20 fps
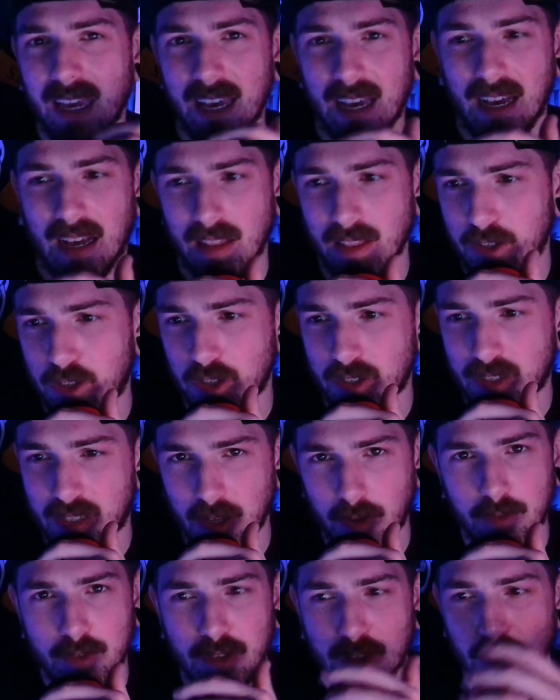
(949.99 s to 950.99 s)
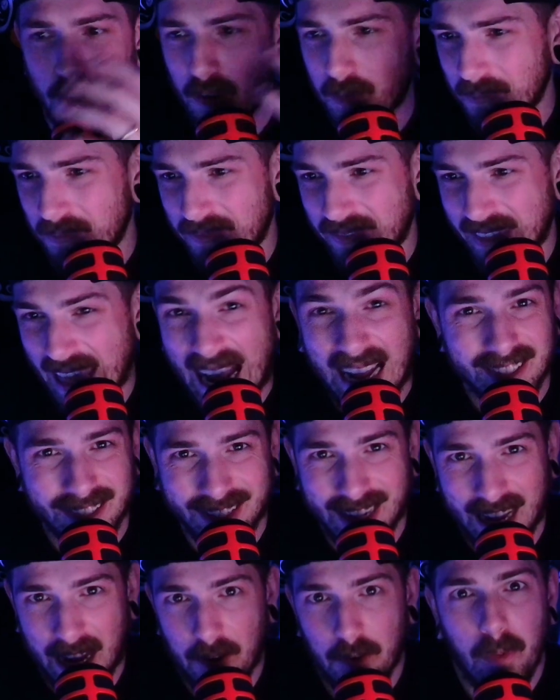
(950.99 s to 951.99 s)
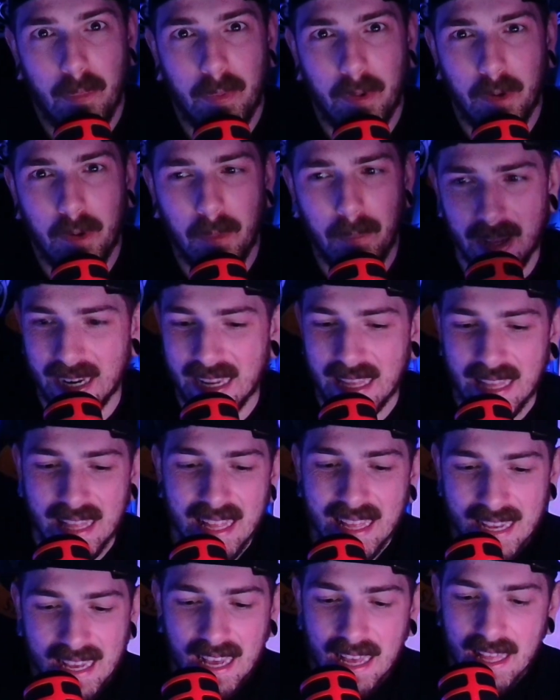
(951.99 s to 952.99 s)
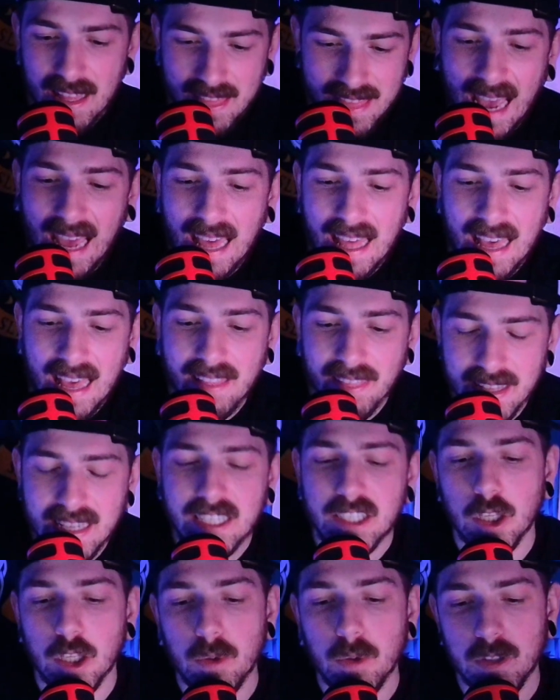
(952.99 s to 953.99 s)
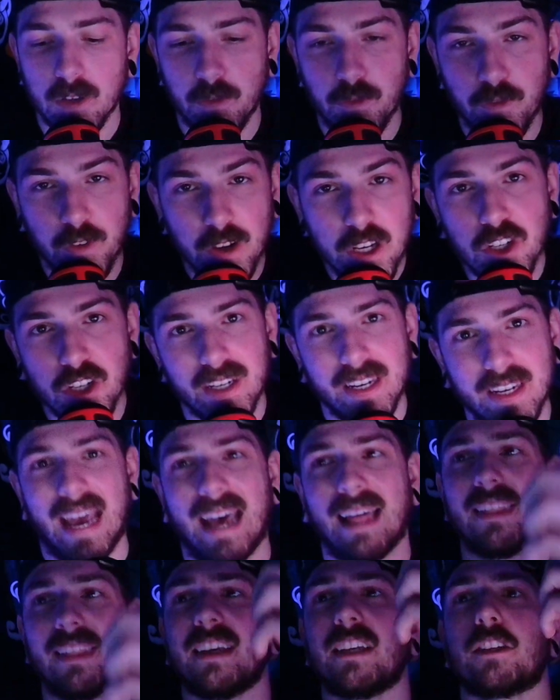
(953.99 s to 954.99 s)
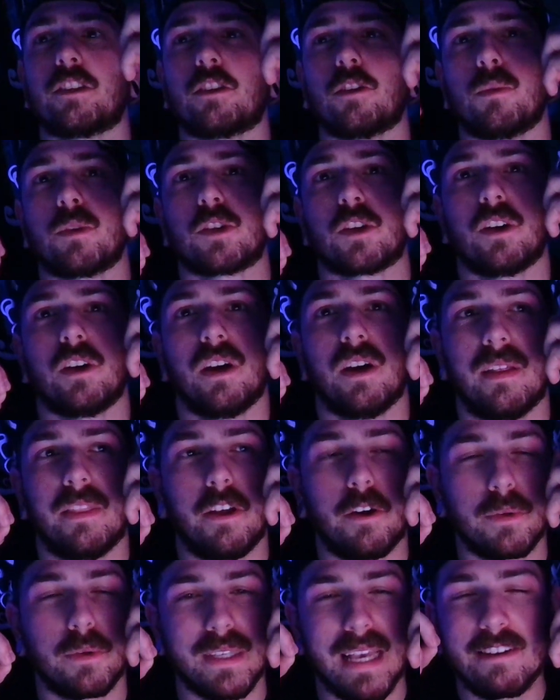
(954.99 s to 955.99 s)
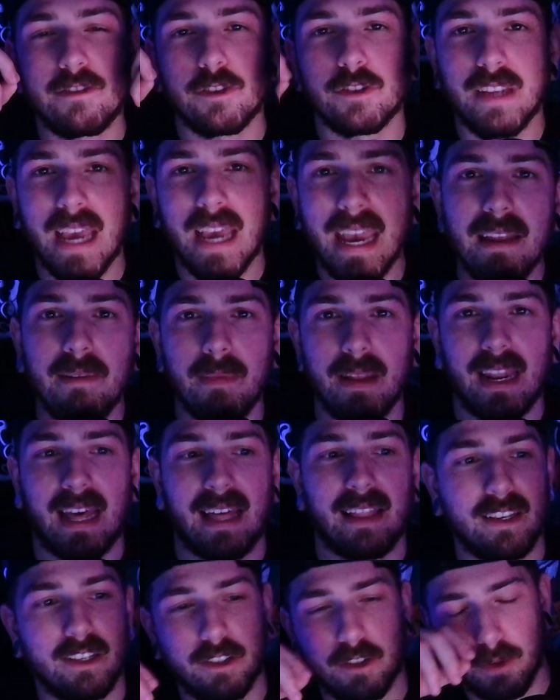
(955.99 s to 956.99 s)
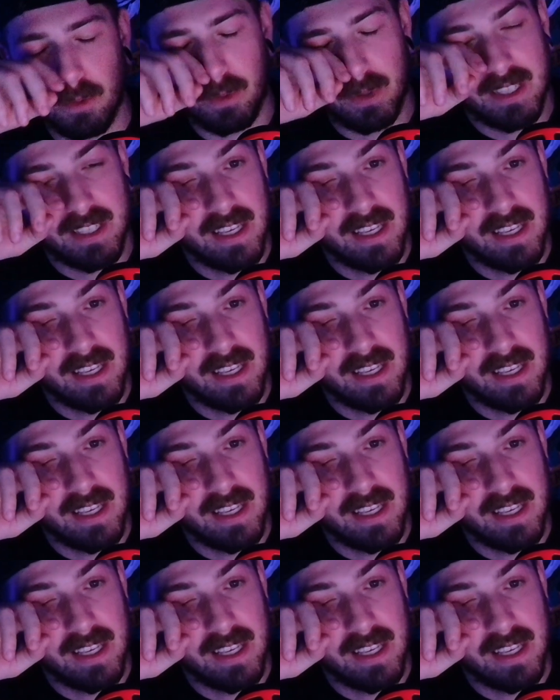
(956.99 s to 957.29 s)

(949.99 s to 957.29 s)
Alicia Silverstone, that's terrible, but that at least there was a vision. At least there was entertainment. At least there was,